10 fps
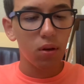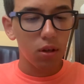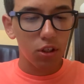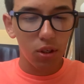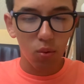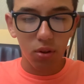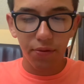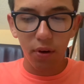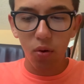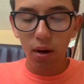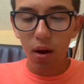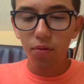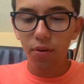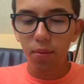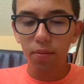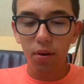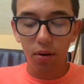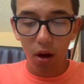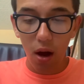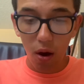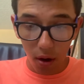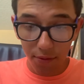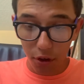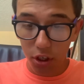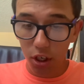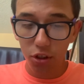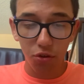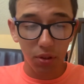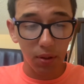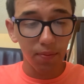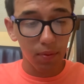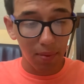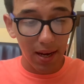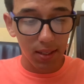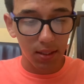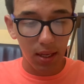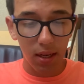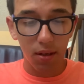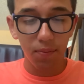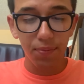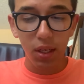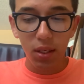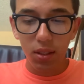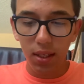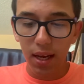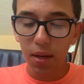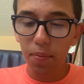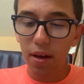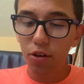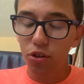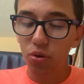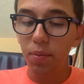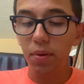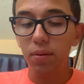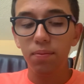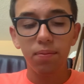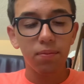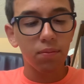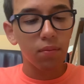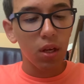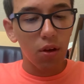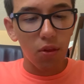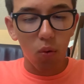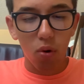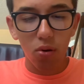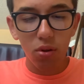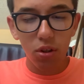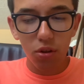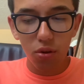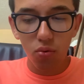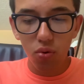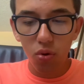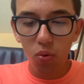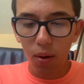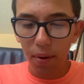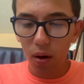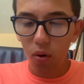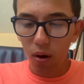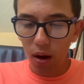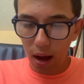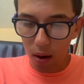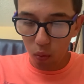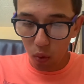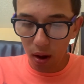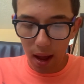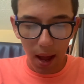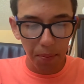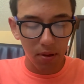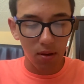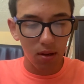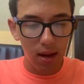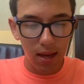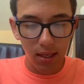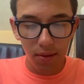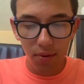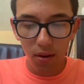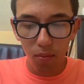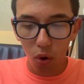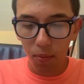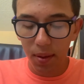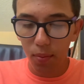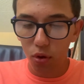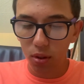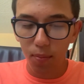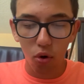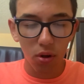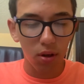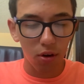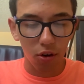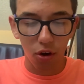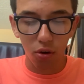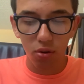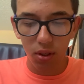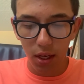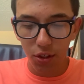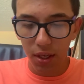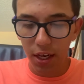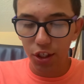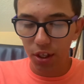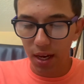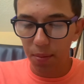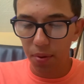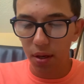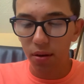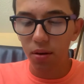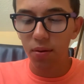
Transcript: She was flown out from of her country, Pakistan, to get a better treatment. The world soon knew about what happened, and even more people supported her girls' education campaign.